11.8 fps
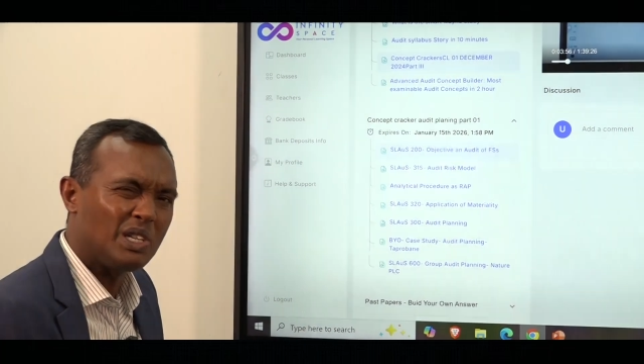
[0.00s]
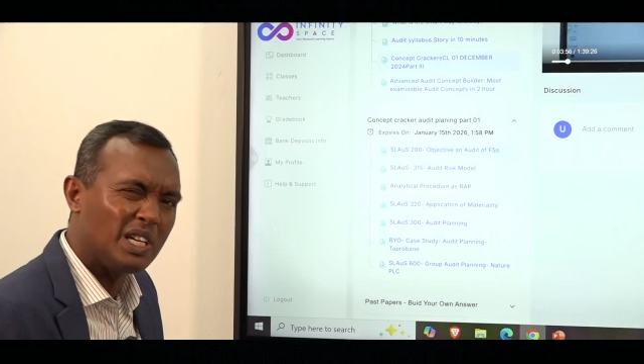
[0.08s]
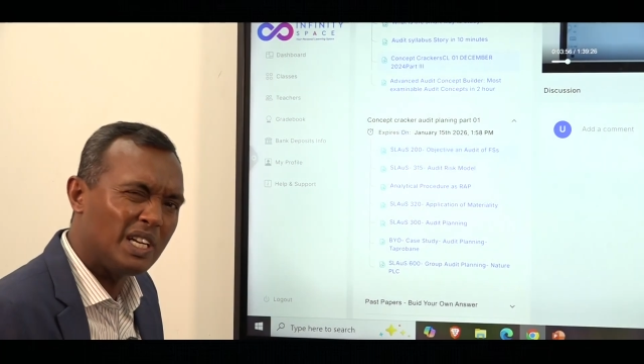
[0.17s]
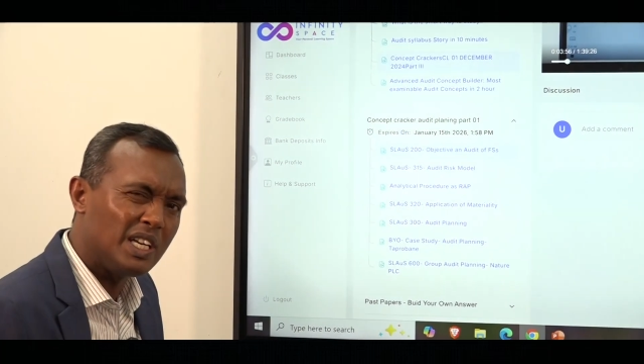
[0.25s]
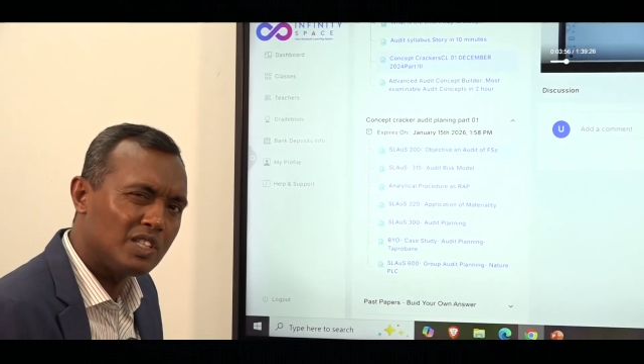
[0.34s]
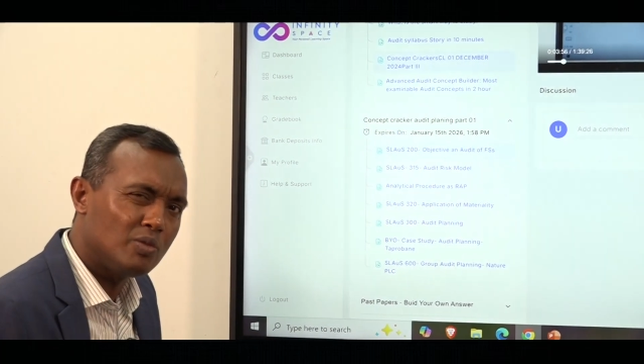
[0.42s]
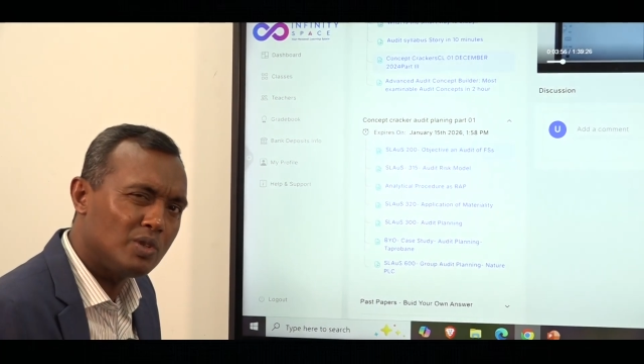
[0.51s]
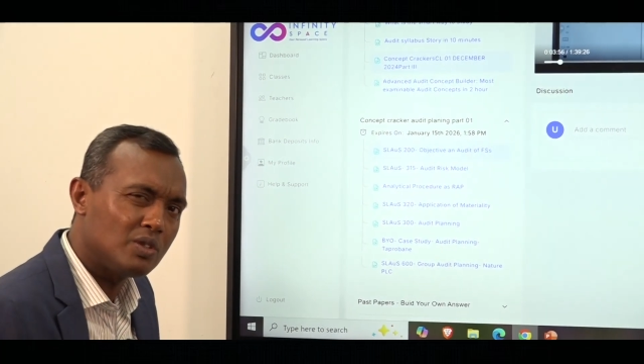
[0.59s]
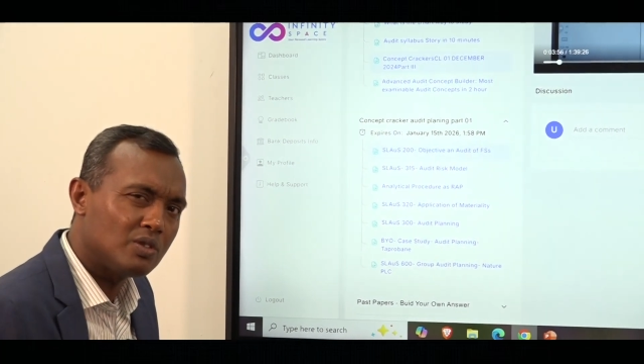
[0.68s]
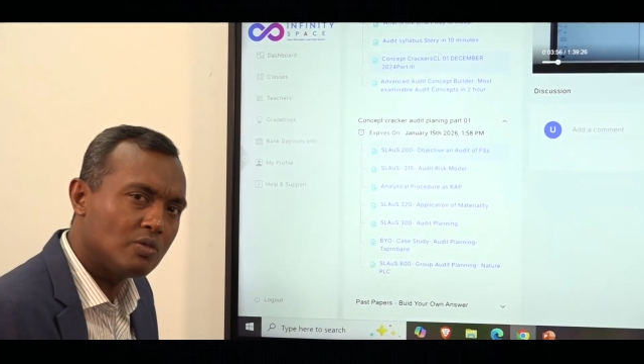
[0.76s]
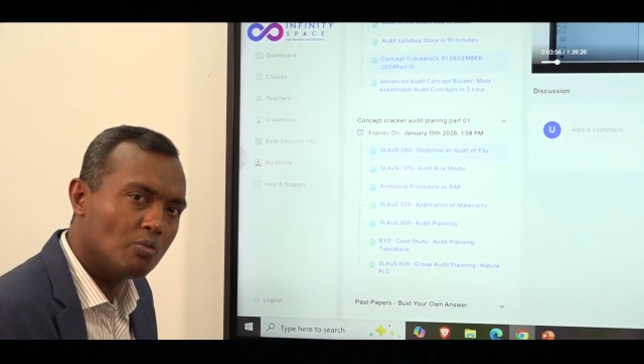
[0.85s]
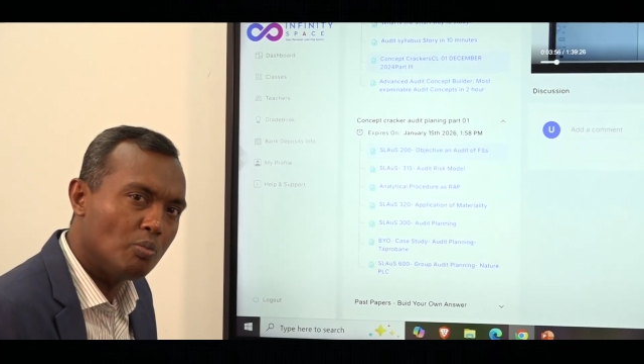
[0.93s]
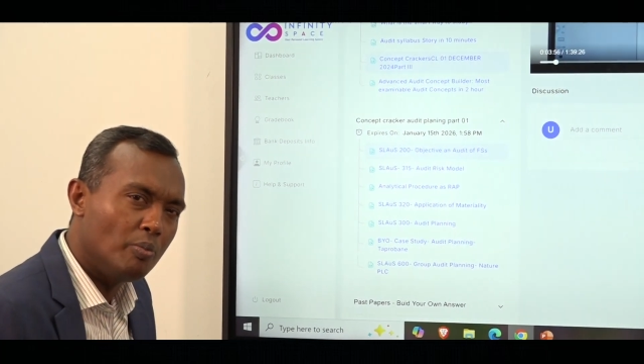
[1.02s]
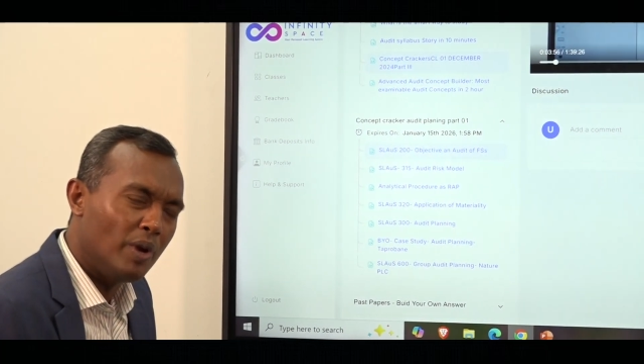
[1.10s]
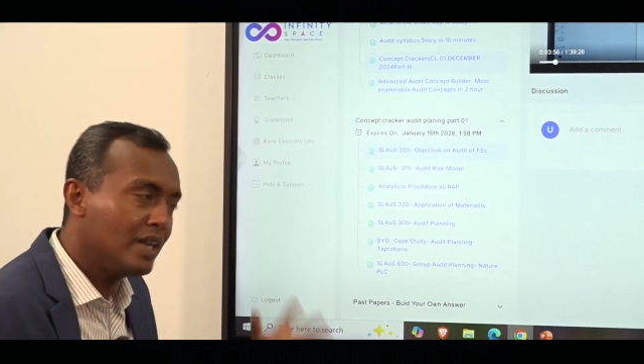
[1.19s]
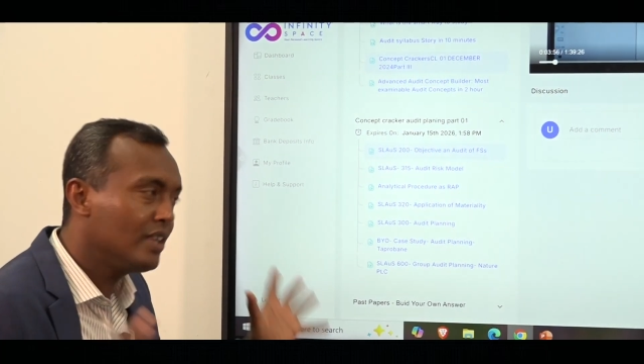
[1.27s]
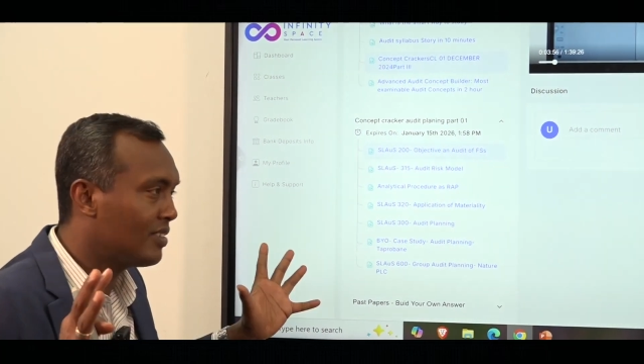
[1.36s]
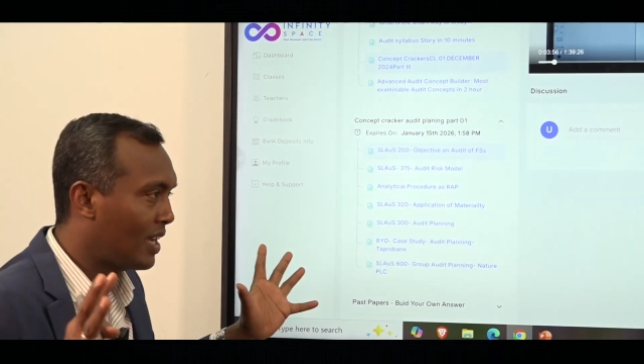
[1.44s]
connects with
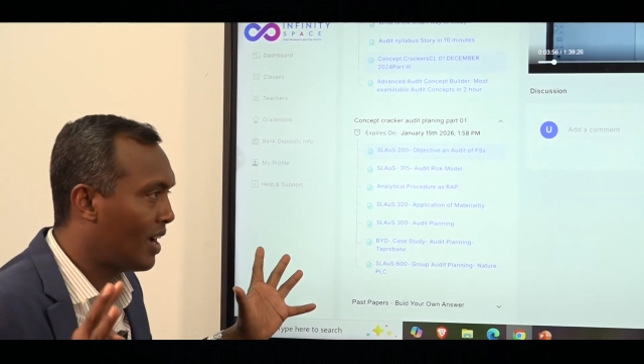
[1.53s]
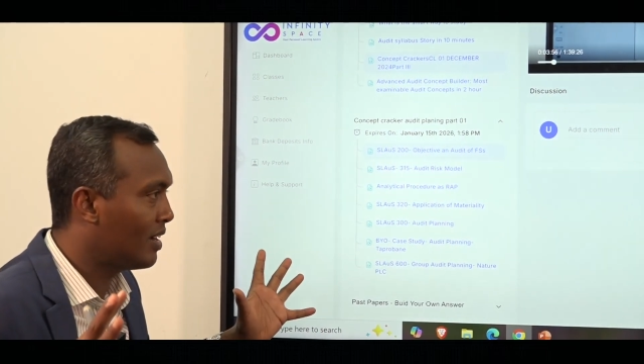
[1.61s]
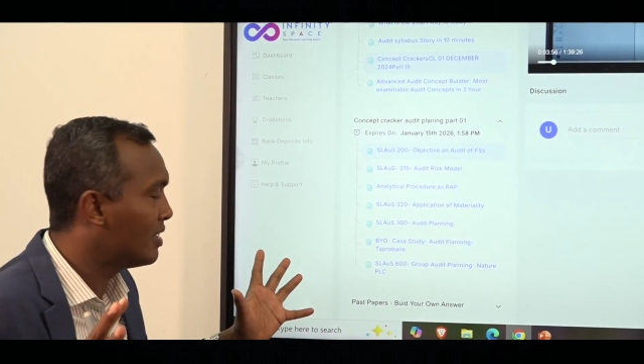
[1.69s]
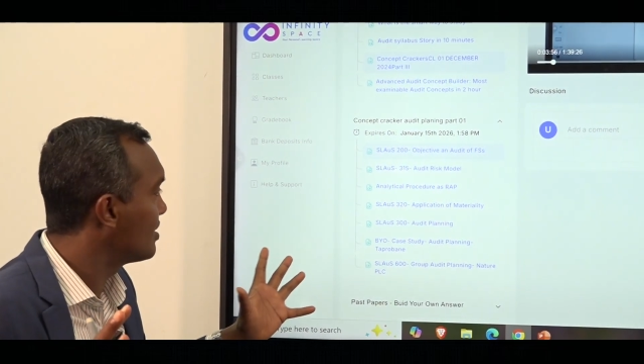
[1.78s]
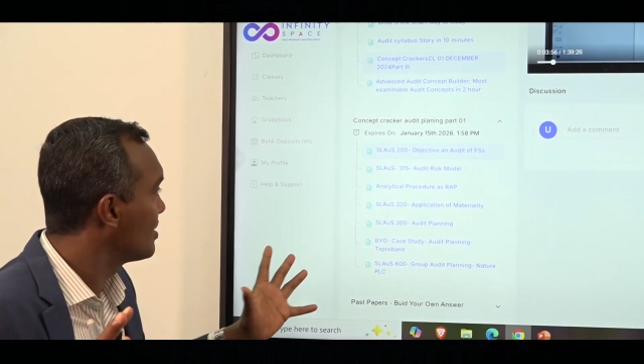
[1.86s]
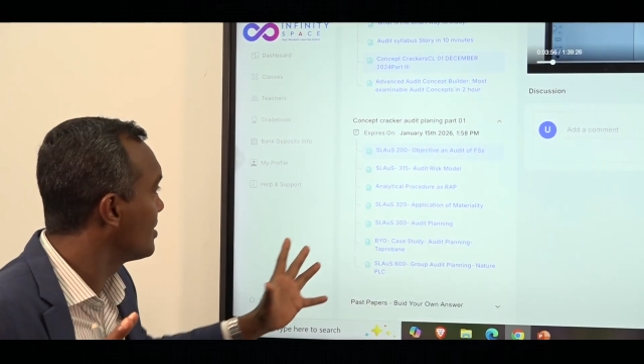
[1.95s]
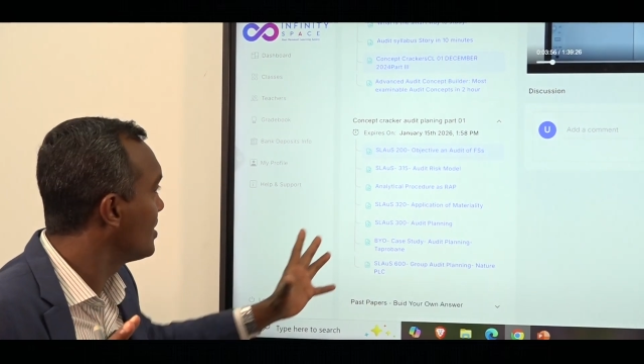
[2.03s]
many standards.